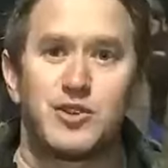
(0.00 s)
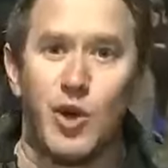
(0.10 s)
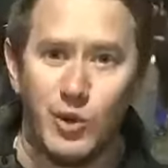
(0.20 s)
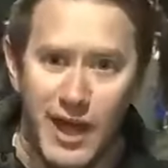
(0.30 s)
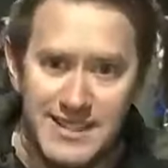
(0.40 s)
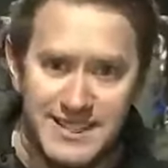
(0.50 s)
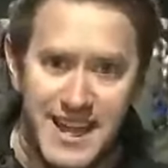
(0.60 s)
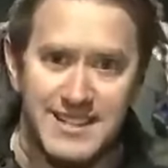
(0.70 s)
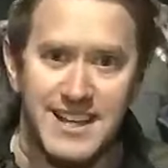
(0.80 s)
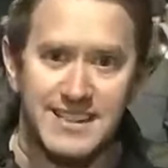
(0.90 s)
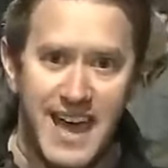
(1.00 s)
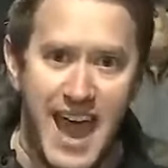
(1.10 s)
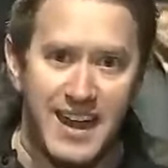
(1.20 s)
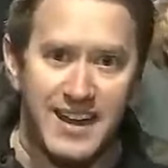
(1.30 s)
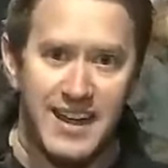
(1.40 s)
goal line stands like
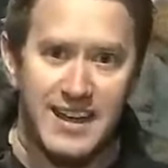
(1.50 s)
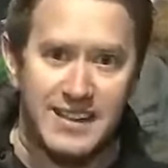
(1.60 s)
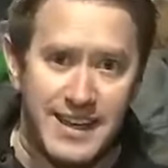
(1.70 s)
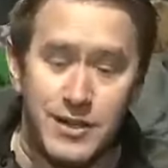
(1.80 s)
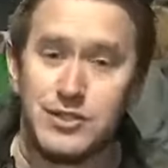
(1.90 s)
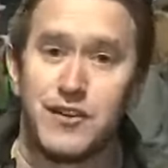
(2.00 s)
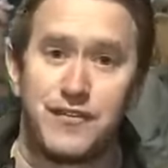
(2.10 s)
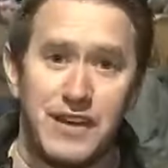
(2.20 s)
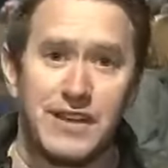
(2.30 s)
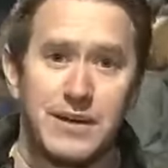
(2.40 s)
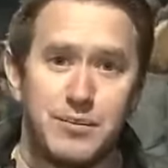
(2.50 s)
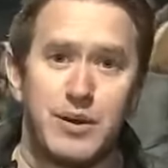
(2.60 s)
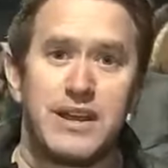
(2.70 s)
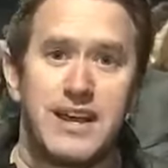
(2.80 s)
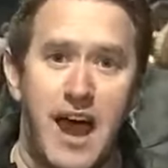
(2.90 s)
that, the Eagles are feeling
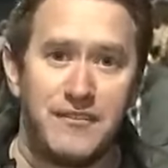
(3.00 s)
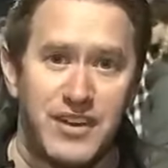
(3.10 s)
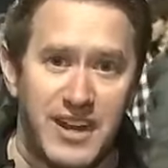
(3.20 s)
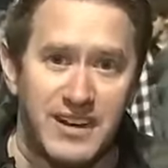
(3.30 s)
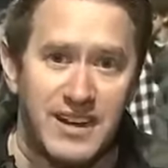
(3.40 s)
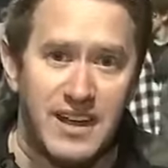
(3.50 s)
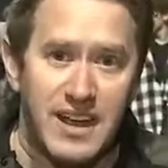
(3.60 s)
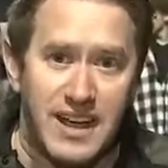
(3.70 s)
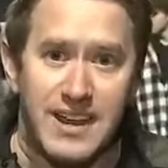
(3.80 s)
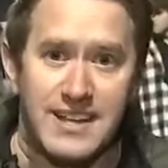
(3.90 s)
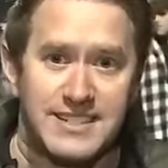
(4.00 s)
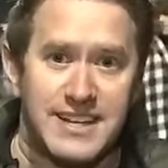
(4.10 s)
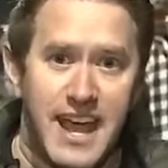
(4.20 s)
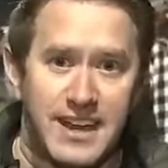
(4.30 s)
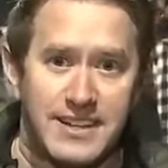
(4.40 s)
pretty confident. In
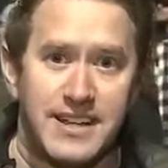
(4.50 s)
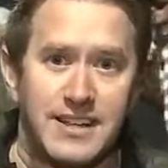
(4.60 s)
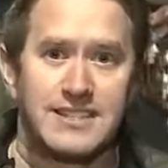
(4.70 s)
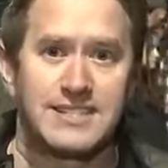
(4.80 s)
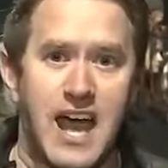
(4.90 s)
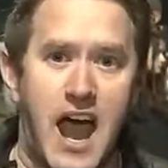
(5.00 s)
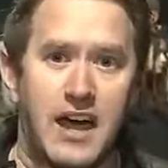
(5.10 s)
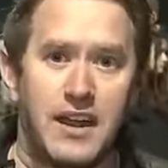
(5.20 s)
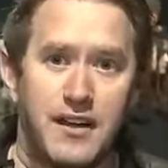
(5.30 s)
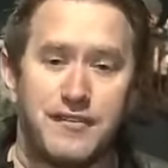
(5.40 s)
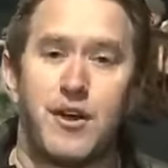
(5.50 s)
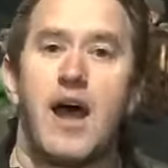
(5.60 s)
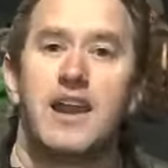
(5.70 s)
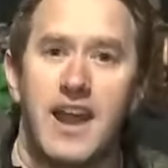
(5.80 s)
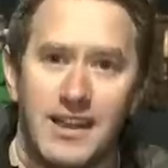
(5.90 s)
Estacada, Dylan Scott,
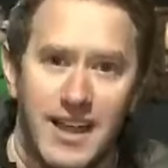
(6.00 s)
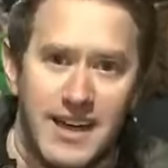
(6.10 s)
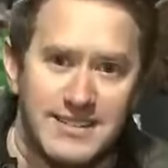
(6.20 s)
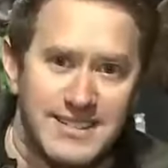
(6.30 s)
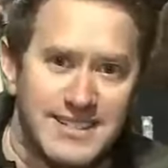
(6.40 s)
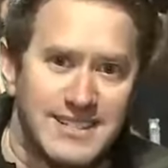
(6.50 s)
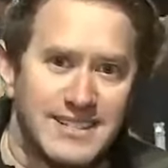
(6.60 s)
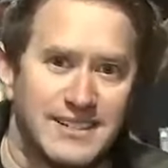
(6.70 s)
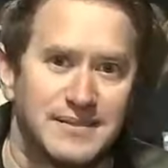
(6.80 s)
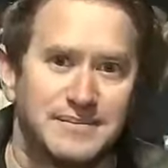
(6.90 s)
Friday Night Lights.